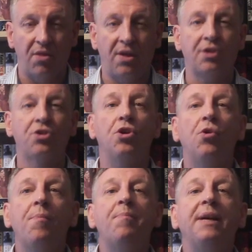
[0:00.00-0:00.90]
that
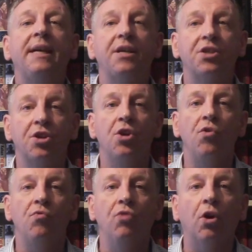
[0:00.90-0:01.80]
Joe Pearce
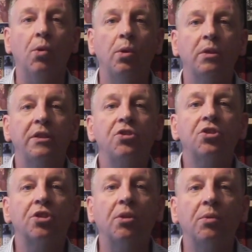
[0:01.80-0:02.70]
rolled and
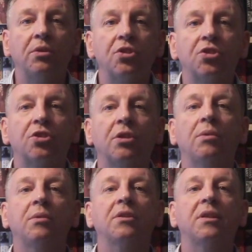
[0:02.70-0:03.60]
sold his
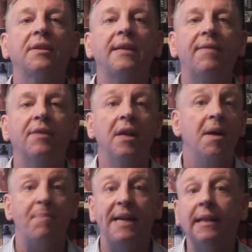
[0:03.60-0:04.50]
soul to the devil,
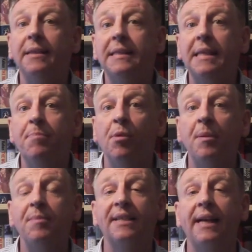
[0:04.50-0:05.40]
Beelzebub
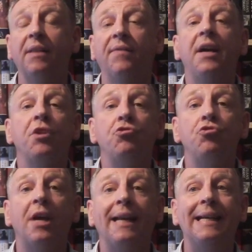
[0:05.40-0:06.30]
himself,
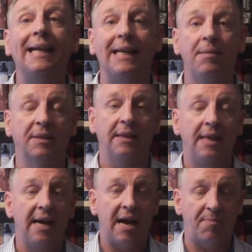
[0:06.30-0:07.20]
Jerry Gable.
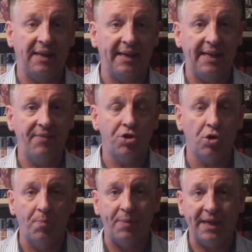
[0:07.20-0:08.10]
I believe
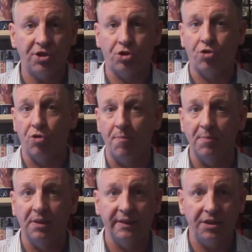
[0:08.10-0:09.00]
Joe Pearce
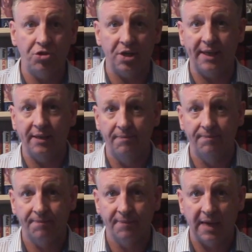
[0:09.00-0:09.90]
crumbled in jail
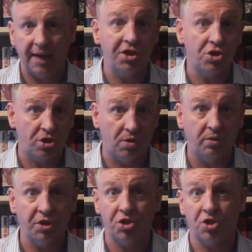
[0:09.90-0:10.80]
and he
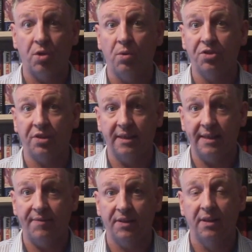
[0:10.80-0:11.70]
sold his soul to the
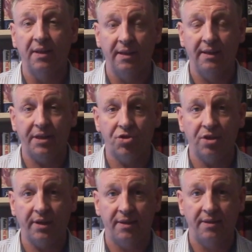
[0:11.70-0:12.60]
devil,
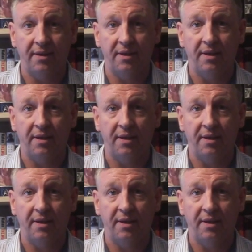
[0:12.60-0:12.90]
literally.